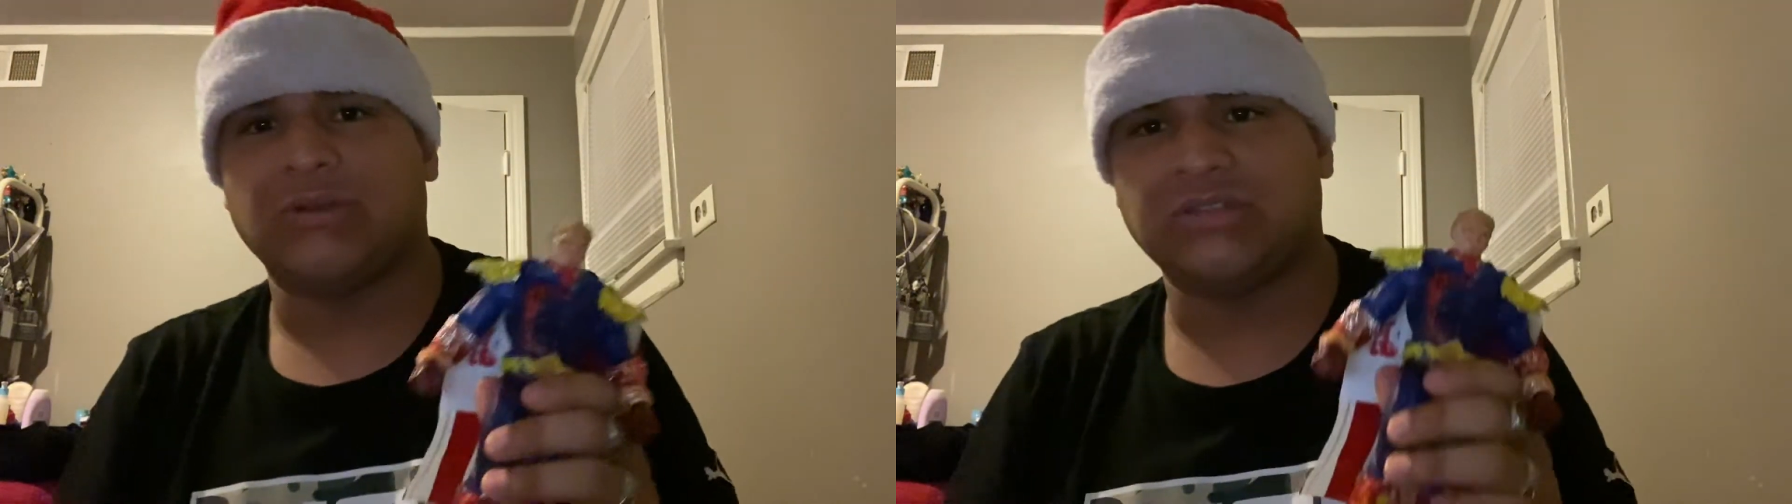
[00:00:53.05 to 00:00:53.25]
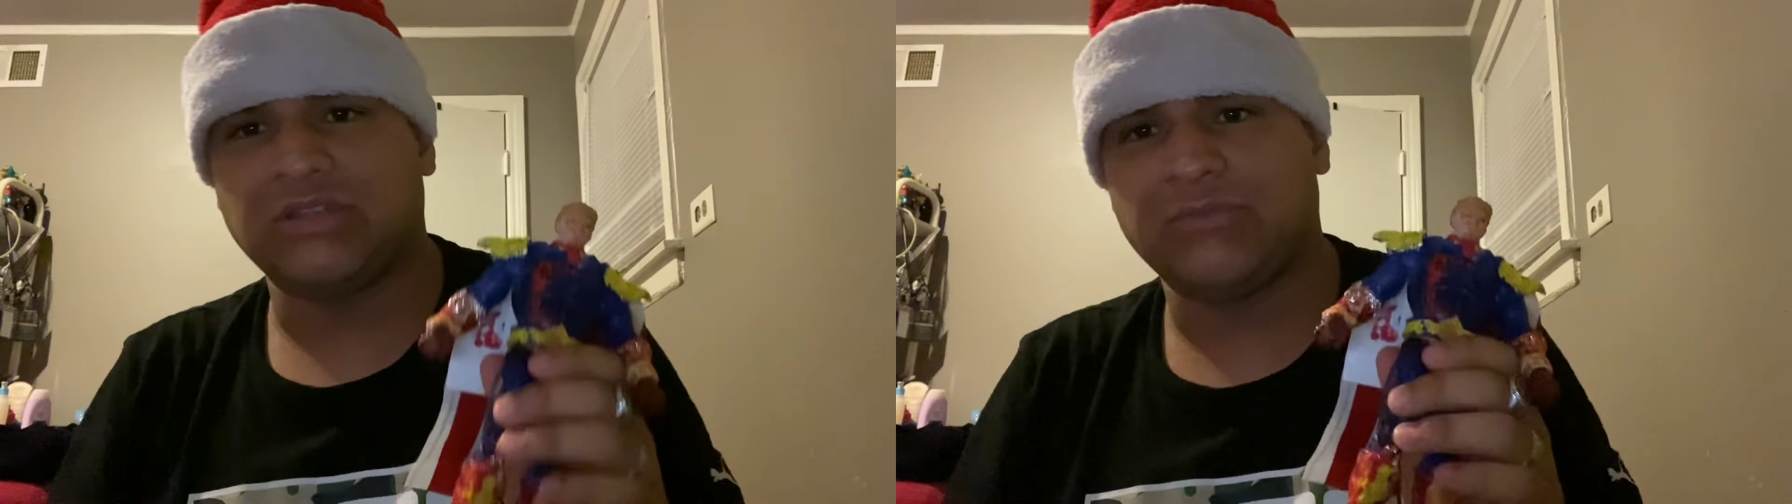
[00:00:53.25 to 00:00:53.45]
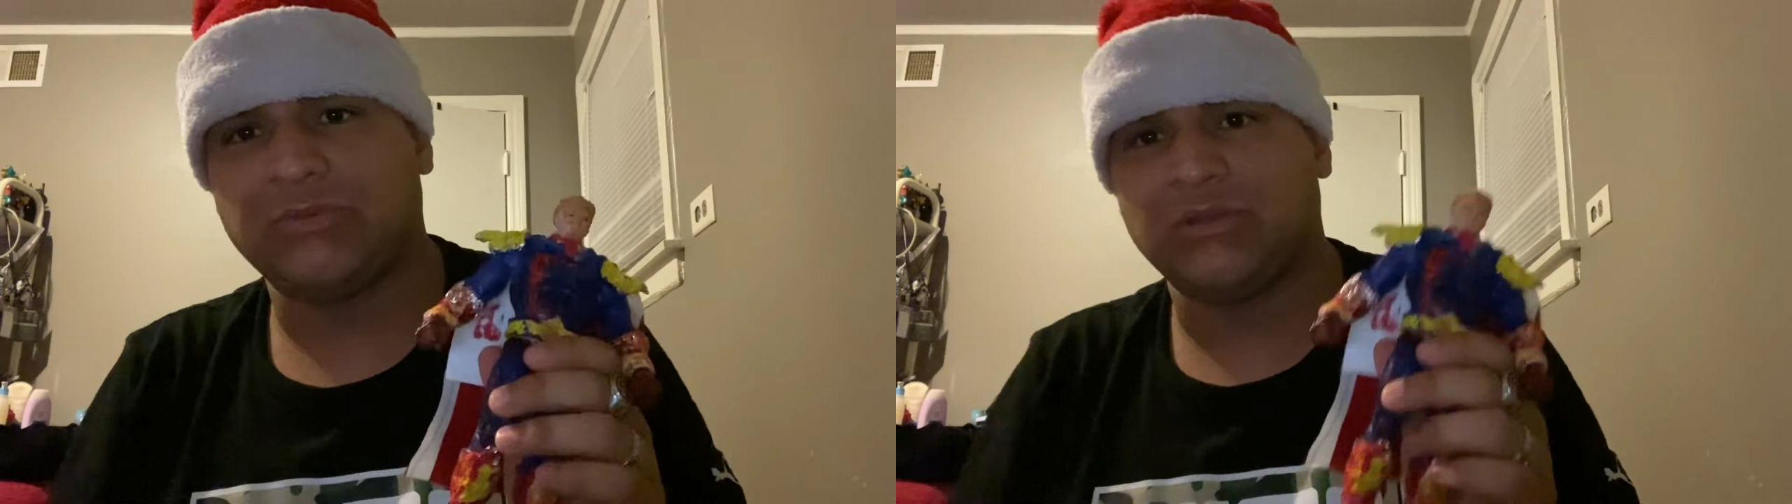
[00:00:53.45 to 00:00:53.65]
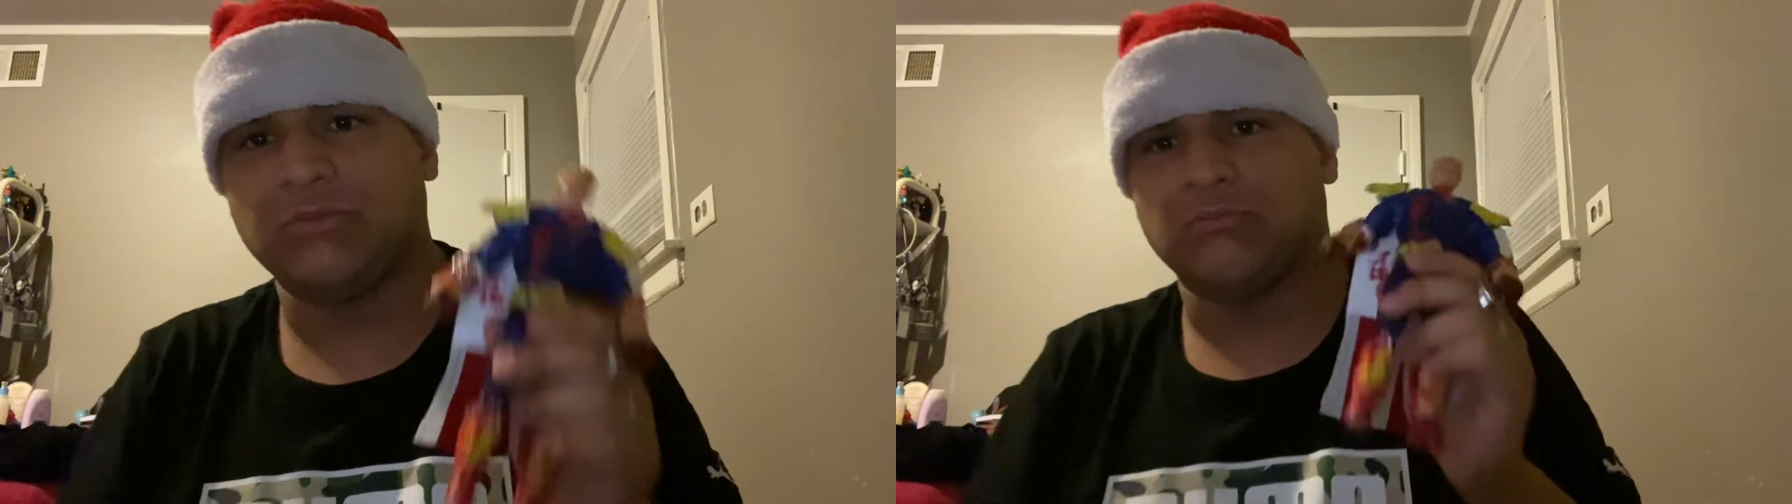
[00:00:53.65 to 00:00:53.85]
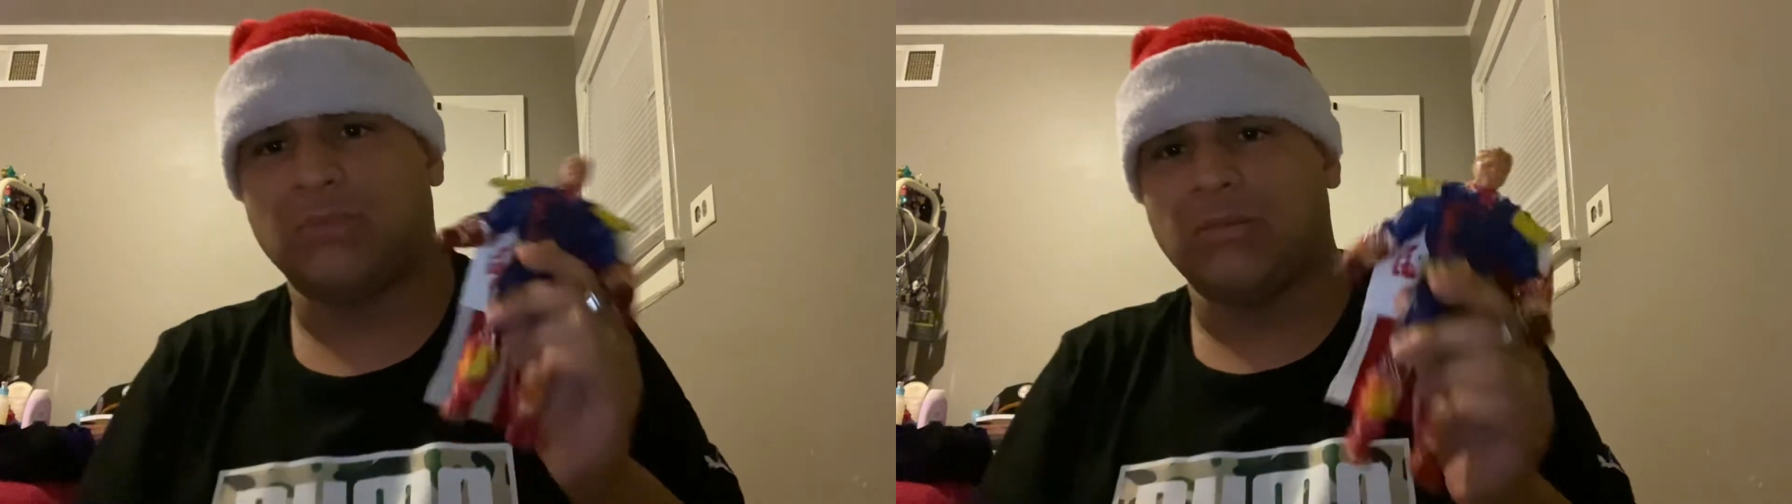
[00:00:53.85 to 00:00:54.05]
but
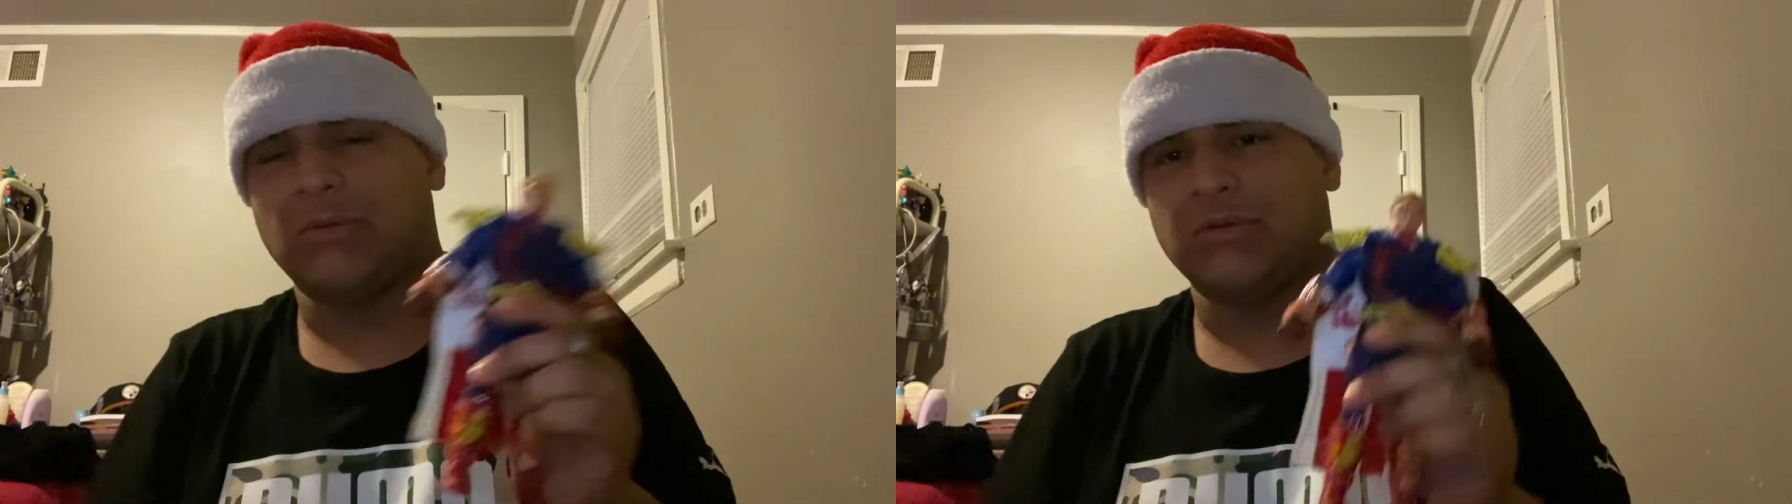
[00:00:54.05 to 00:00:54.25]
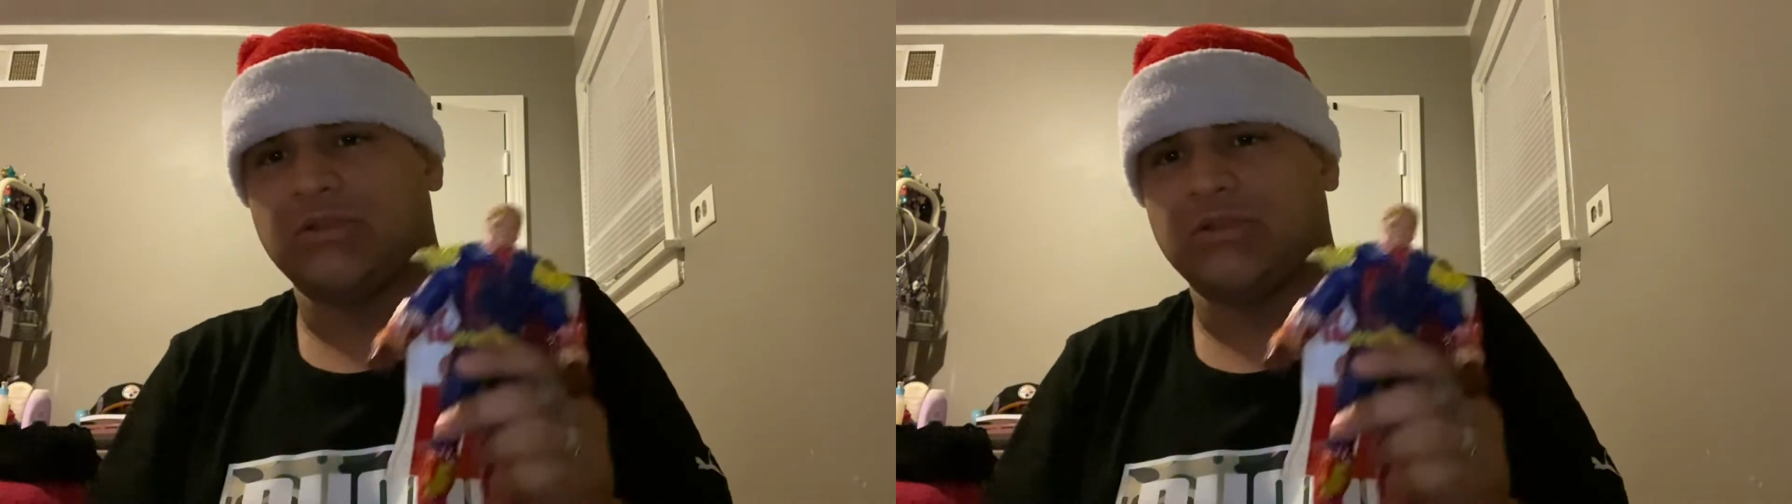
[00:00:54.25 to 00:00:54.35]
definitely memorable